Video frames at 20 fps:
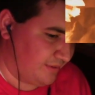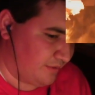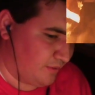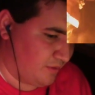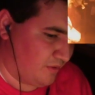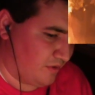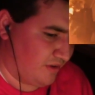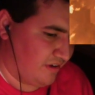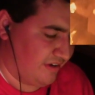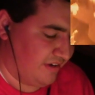
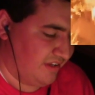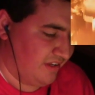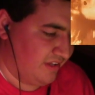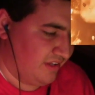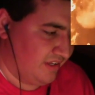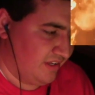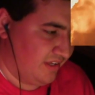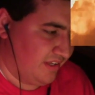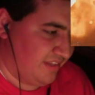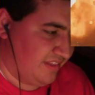or
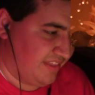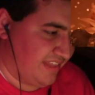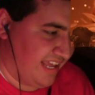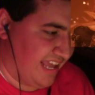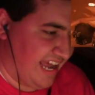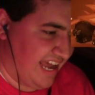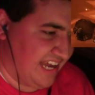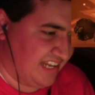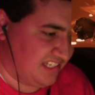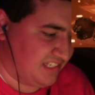they
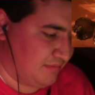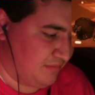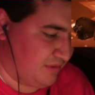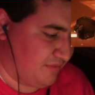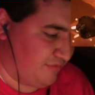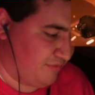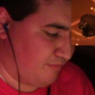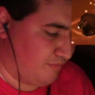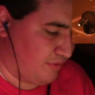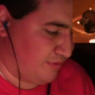asked him to
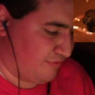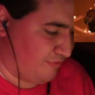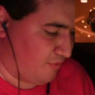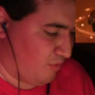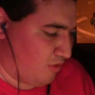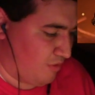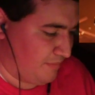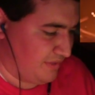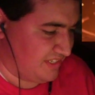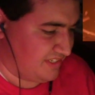
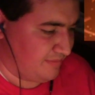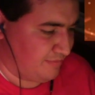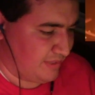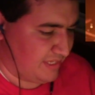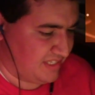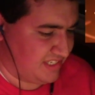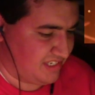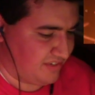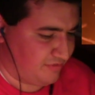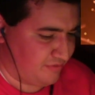perform it a
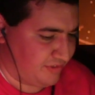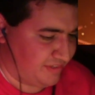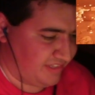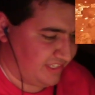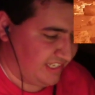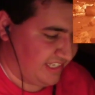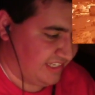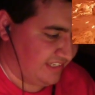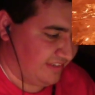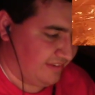bit
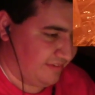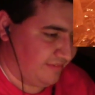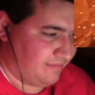differently.